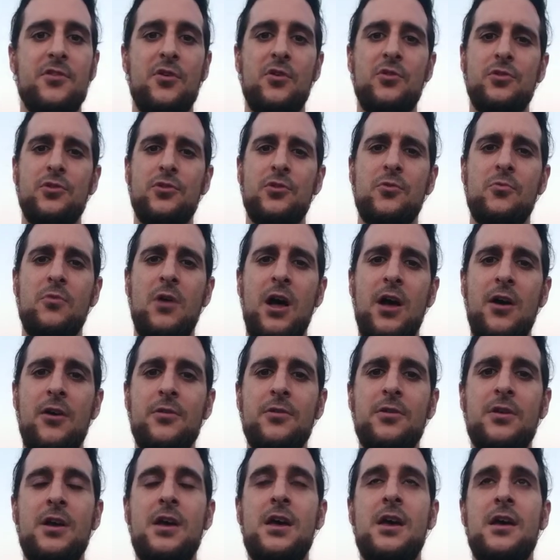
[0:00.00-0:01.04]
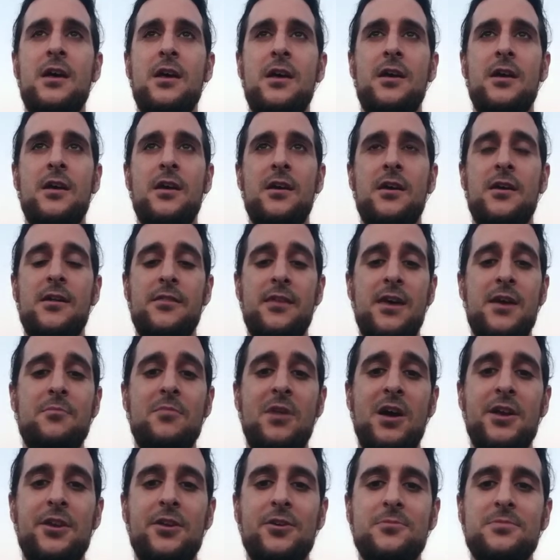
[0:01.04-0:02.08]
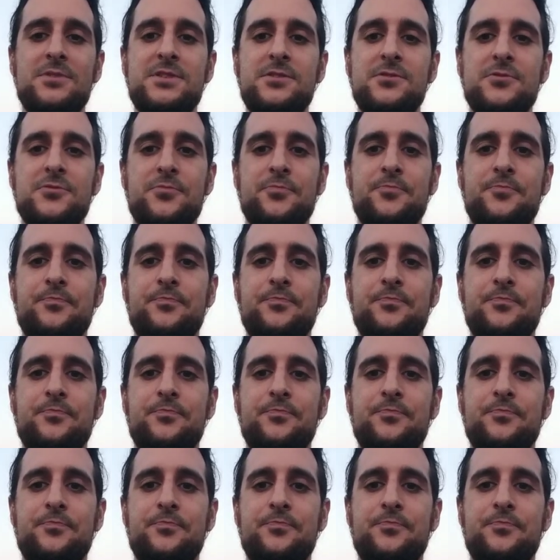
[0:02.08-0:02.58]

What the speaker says: a little while. That might help too.